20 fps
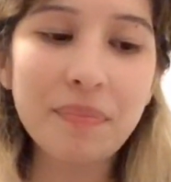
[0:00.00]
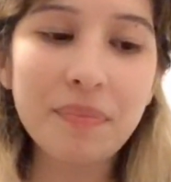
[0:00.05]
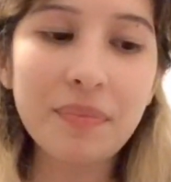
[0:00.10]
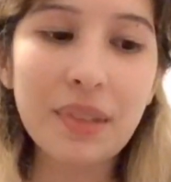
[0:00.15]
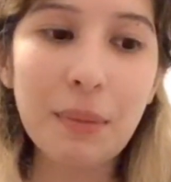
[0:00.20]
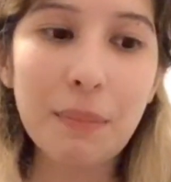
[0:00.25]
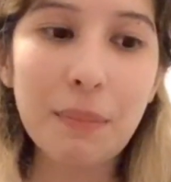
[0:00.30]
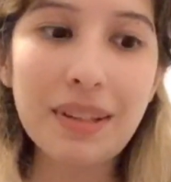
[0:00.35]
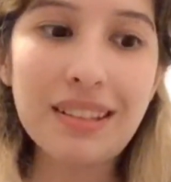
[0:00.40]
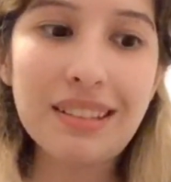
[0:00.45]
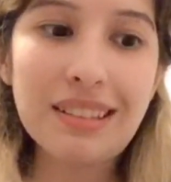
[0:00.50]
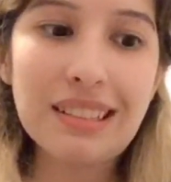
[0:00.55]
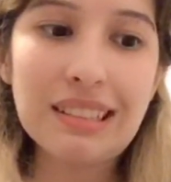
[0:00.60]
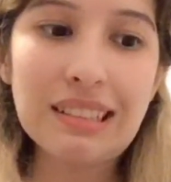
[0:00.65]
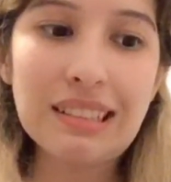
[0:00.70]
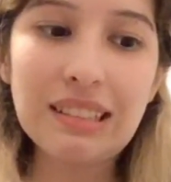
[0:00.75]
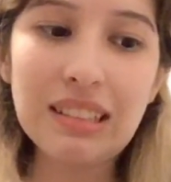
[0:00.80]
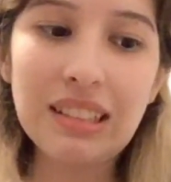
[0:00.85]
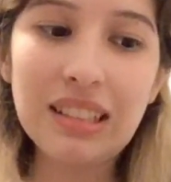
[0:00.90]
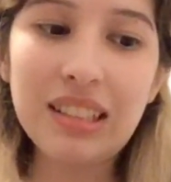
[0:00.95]

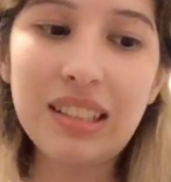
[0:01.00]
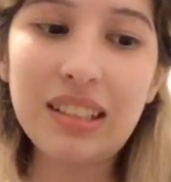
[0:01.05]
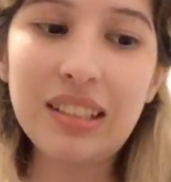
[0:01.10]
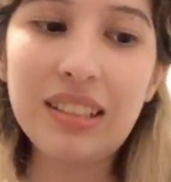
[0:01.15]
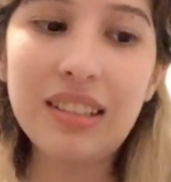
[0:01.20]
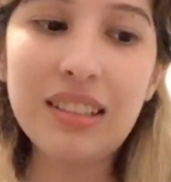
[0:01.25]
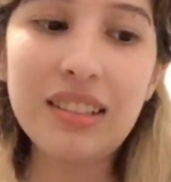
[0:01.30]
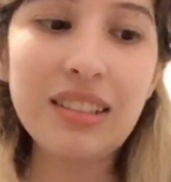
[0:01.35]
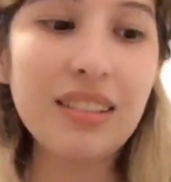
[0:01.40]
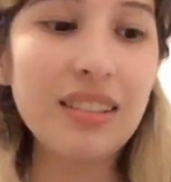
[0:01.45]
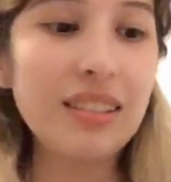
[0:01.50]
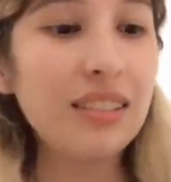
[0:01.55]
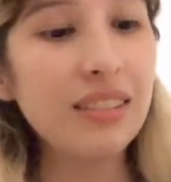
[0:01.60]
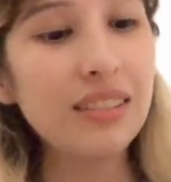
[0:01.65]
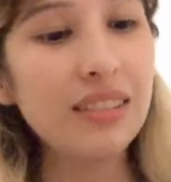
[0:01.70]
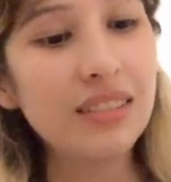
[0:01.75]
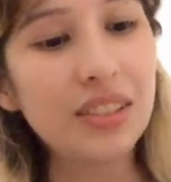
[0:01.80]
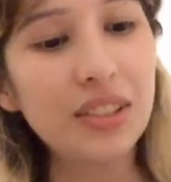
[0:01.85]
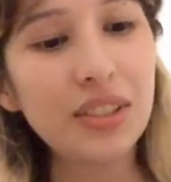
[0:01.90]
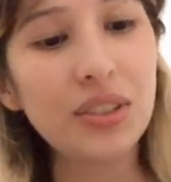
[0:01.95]
mentally
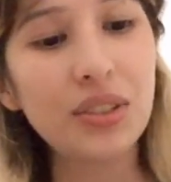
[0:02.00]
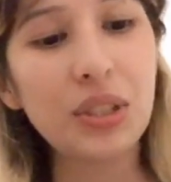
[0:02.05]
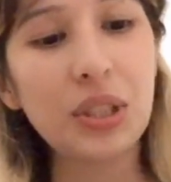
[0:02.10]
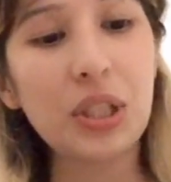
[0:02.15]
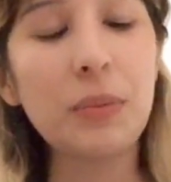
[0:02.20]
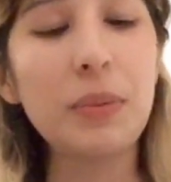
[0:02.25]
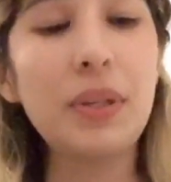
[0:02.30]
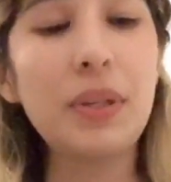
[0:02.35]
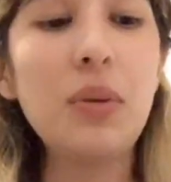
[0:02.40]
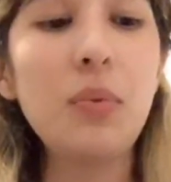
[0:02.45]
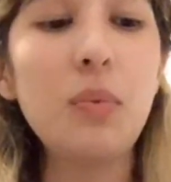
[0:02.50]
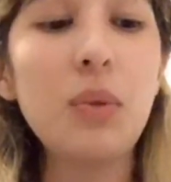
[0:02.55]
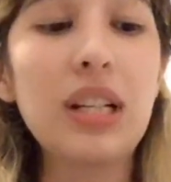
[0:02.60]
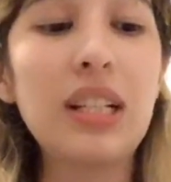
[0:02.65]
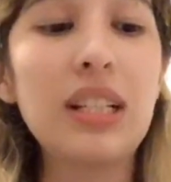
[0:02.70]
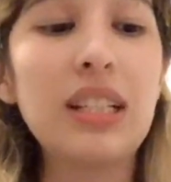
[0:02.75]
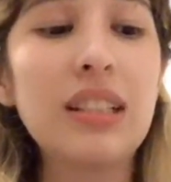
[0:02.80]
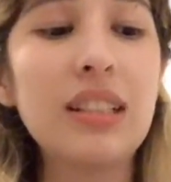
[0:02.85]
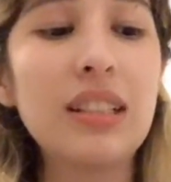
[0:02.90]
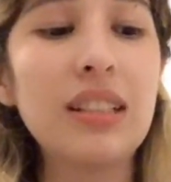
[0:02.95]
disturbed he
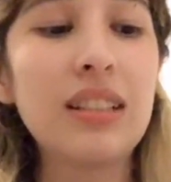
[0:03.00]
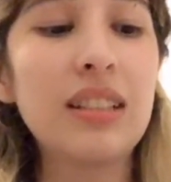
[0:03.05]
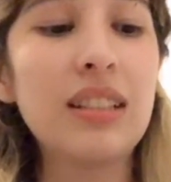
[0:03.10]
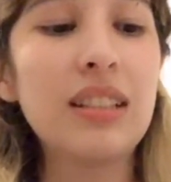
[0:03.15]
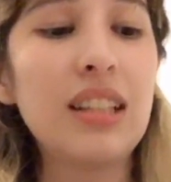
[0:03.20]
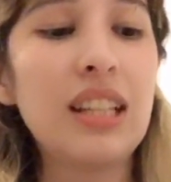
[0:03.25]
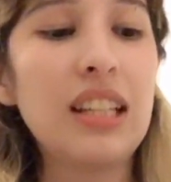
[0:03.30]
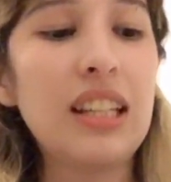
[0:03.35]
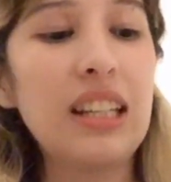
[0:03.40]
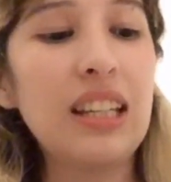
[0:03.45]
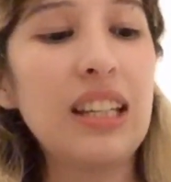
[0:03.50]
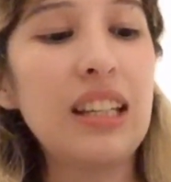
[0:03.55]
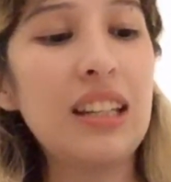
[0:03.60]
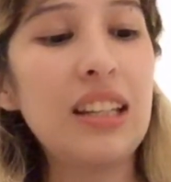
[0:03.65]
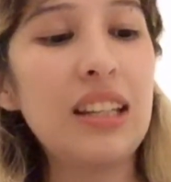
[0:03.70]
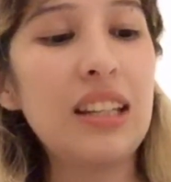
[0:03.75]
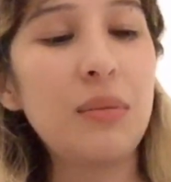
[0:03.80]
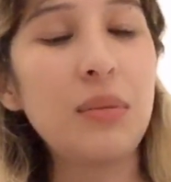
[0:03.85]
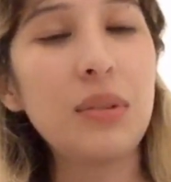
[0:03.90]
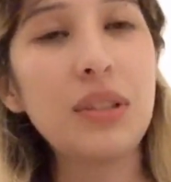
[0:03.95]
was,
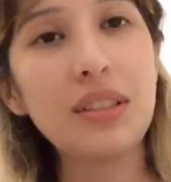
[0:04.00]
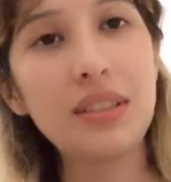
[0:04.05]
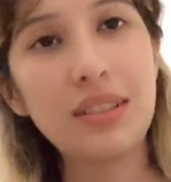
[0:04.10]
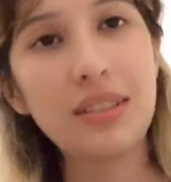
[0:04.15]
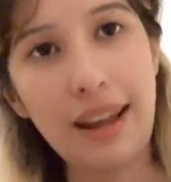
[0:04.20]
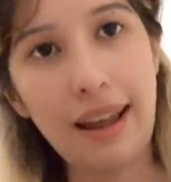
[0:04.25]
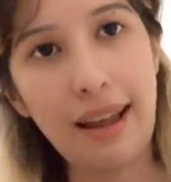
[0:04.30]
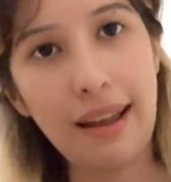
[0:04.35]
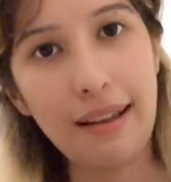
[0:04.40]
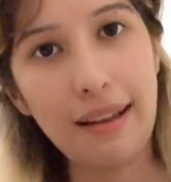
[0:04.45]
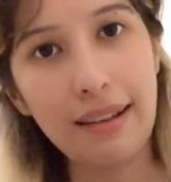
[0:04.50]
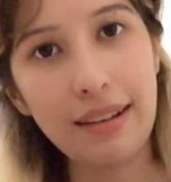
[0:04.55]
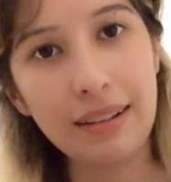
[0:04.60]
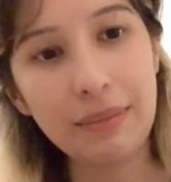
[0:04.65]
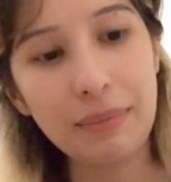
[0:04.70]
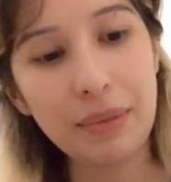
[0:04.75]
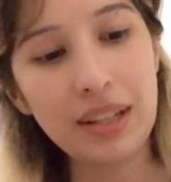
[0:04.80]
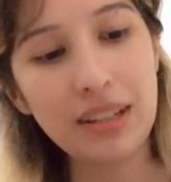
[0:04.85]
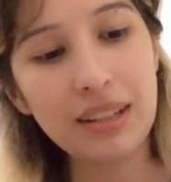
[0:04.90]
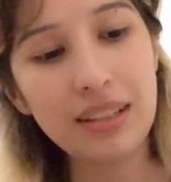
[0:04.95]
it was sad,
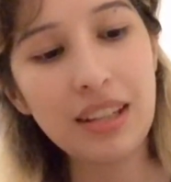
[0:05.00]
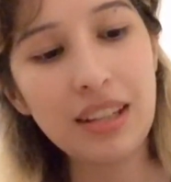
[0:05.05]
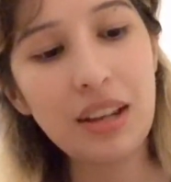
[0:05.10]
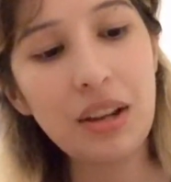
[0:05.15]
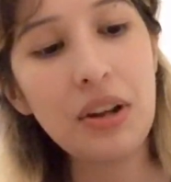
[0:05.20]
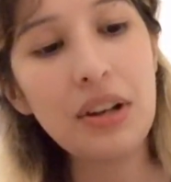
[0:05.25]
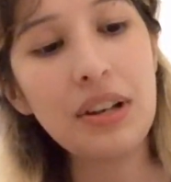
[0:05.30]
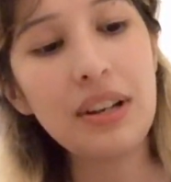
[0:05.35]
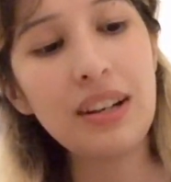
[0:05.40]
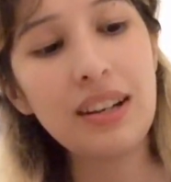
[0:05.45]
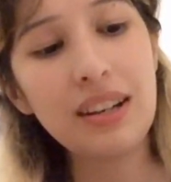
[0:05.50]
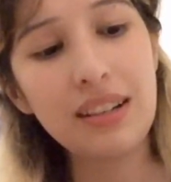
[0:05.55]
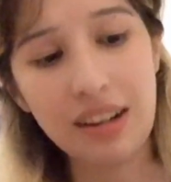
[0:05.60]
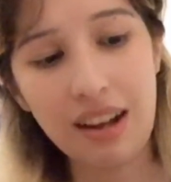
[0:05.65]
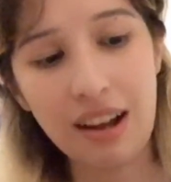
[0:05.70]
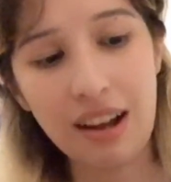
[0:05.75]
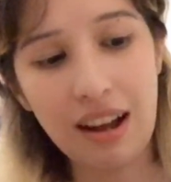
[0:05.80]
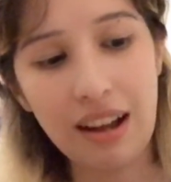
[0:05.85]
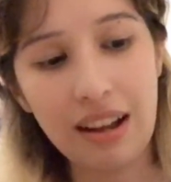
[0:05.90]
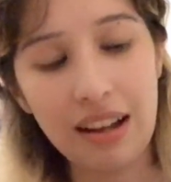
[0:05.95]
because he couldn't
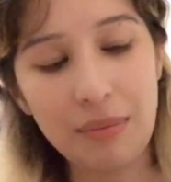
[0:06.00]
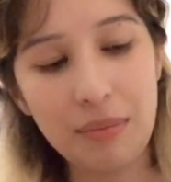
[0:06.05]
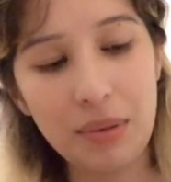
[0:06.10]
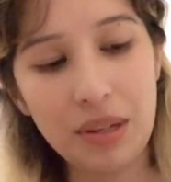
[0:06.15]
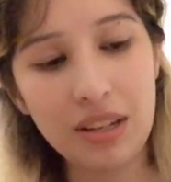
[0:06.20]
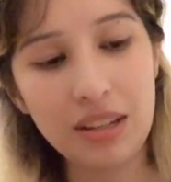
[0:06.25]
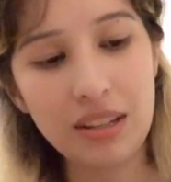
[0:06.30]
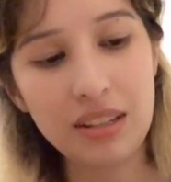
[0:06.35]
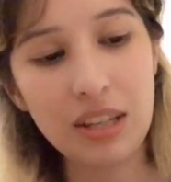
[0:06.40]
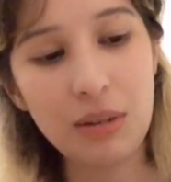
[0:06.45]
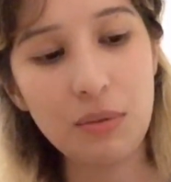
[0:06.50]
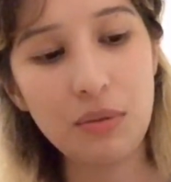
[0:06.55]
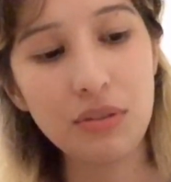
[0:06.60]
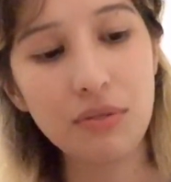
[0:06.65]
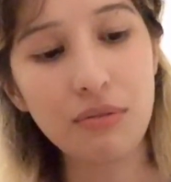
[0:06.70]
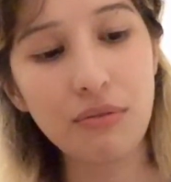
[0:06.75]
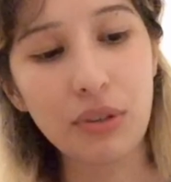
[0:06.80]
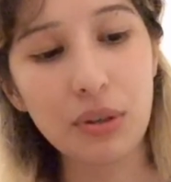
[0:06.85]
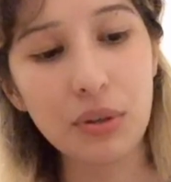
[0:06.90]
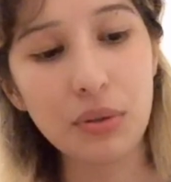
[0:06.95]
die, because he was
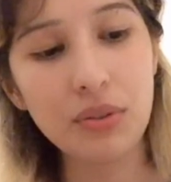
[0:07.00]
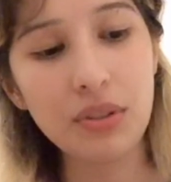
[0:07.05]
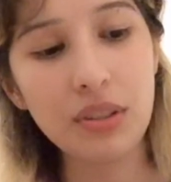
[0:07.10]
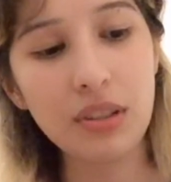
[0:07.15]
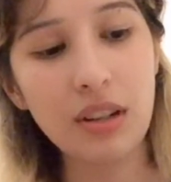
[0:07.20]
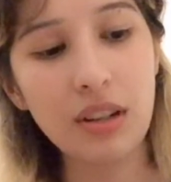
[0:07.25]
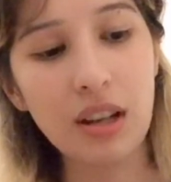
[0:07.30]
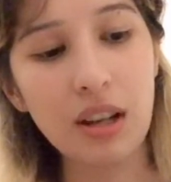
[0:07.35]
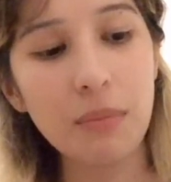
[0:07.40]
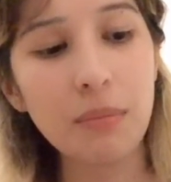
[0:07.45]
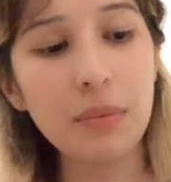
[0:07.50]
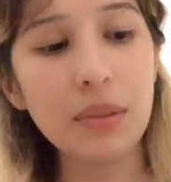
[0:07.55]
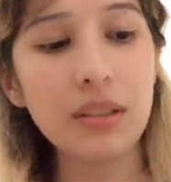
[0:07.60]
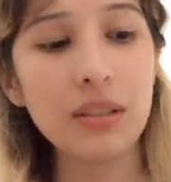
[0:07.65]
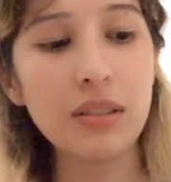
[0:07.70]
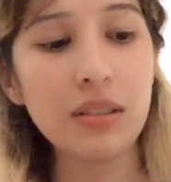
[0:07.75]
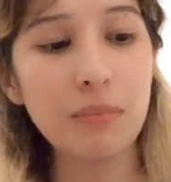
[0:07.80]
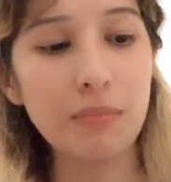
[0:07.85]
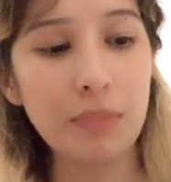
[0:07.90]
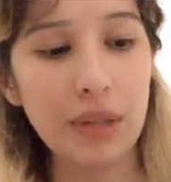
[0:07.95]
frozen up in
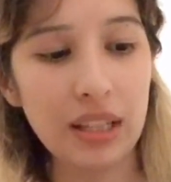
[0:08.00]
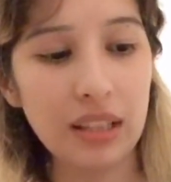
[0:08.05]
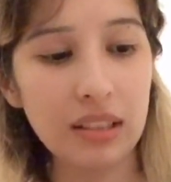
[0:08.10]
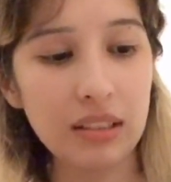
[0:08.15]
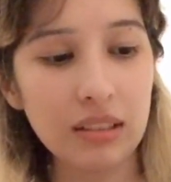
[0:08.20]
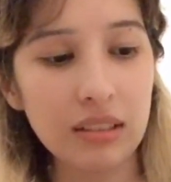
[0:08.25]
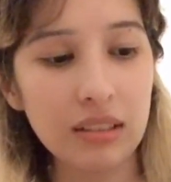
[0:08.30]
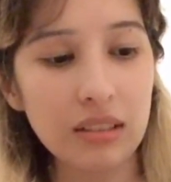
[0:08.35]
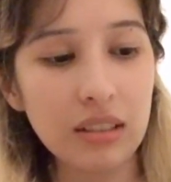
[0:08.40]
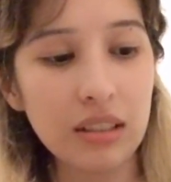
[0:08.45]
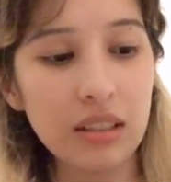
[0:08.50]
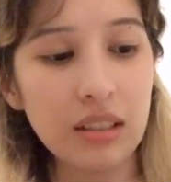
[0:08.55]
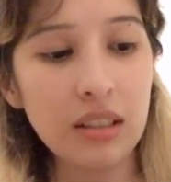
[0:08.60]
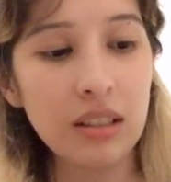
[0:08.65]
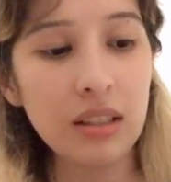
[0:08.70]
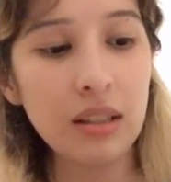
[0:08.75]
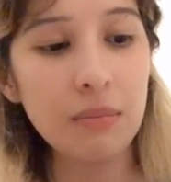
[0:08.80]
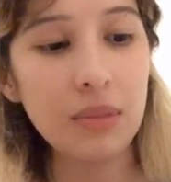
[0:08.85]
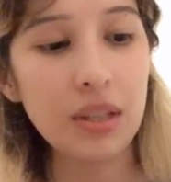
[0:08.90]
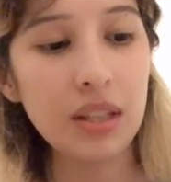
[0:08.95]
space,
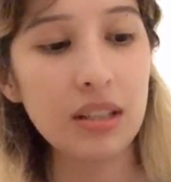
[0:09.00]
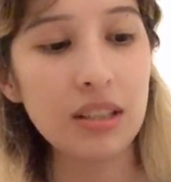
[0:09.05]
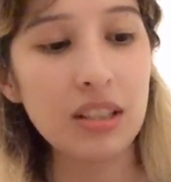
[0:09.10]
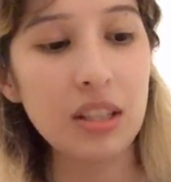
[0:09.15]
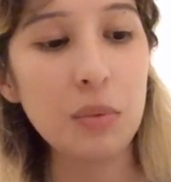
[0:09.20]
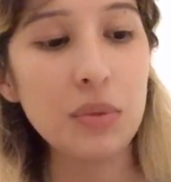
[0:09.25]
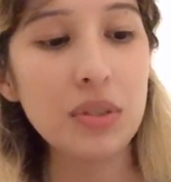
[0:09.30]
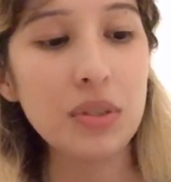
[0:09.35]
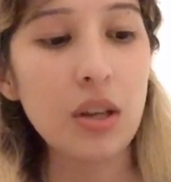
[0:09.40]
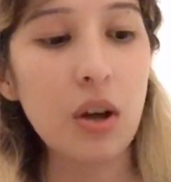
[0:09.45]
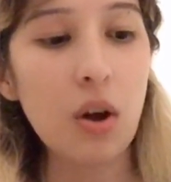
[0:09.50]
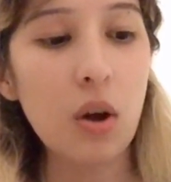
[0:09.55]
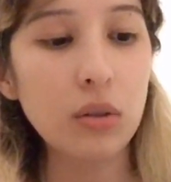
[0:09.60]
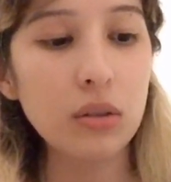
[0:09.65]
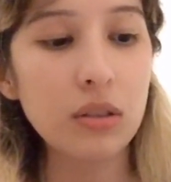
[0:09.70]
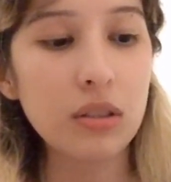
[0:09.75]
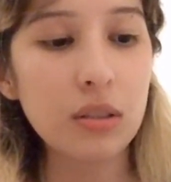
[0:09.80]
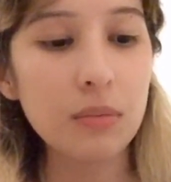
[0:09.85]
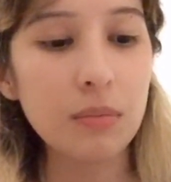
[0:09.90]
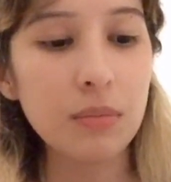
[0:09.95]
because he was the
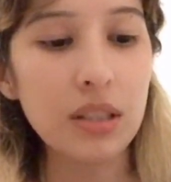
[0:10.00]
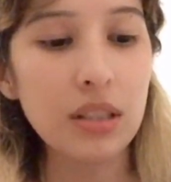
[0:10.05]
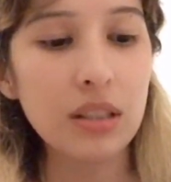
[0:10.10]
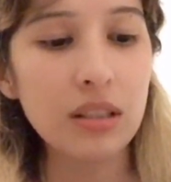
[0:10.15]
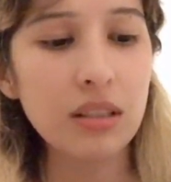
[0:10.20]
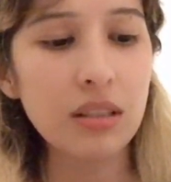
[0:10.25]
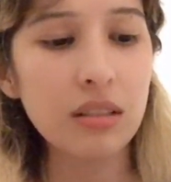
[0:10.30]
ultimate